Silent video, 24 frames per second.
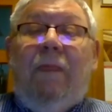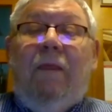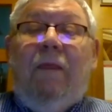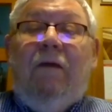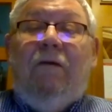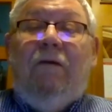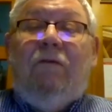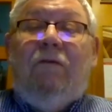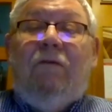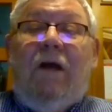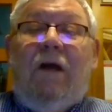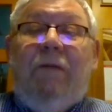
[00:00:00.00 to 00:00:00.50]

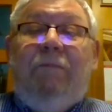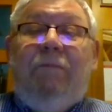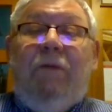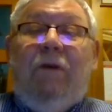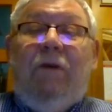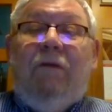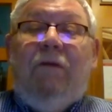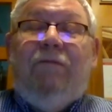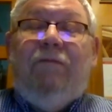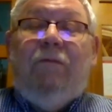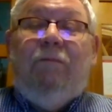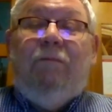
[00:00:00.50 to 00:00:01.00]
crop
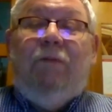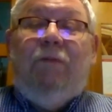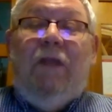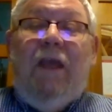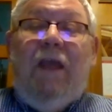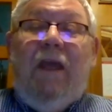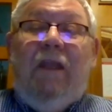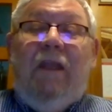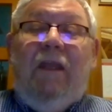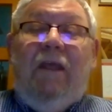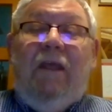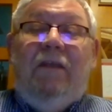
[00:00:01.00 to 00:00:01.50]
year for
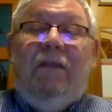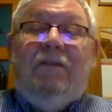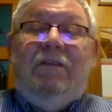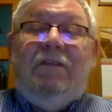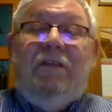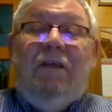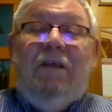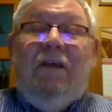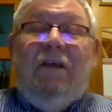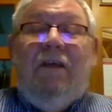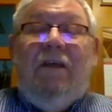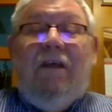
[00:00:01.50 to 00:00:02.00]
plantings,
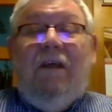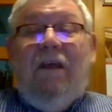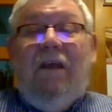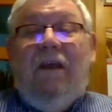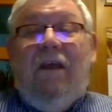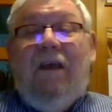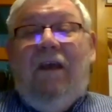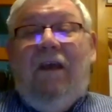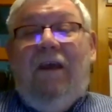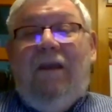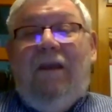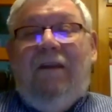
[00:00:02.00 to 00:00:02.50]

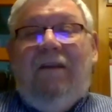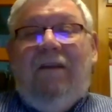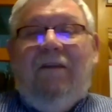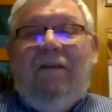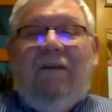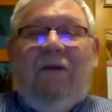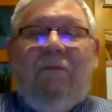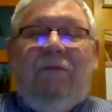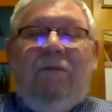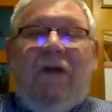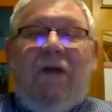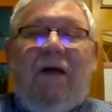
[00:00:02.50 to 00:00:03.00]
and
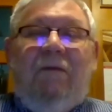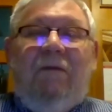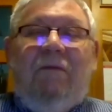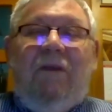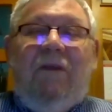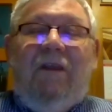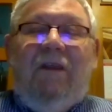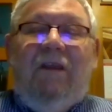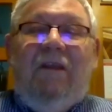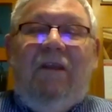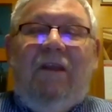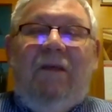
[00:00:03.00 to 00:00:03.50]
they'll
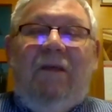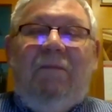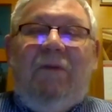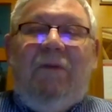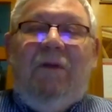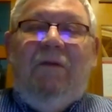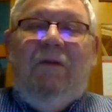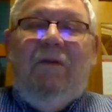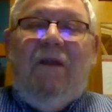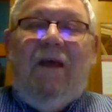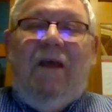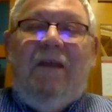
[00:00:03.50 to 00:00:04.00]
probably end up
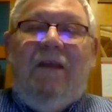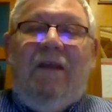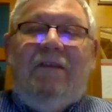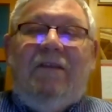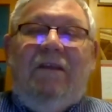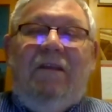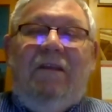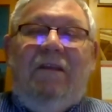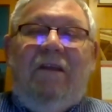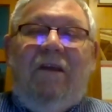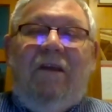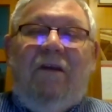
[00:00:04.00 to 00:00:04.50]

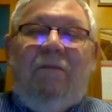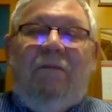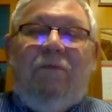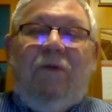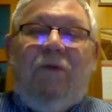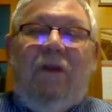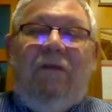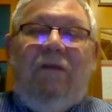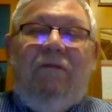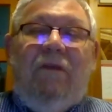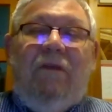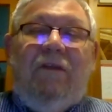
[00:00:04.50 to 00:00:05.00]
utilizing their
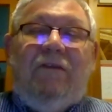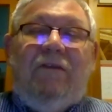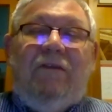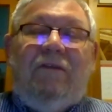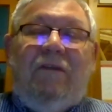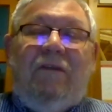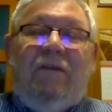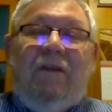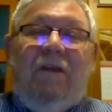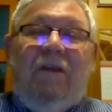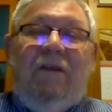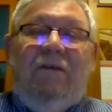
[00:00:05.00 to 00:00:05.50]

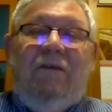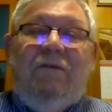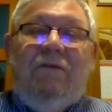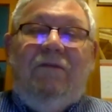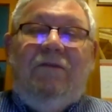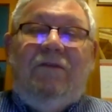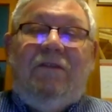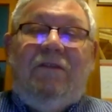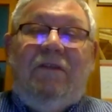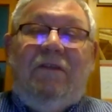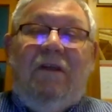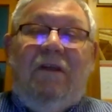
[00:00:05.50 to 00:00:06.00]
previously
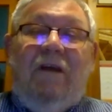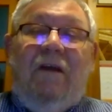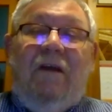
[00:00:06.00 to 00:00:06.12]
used,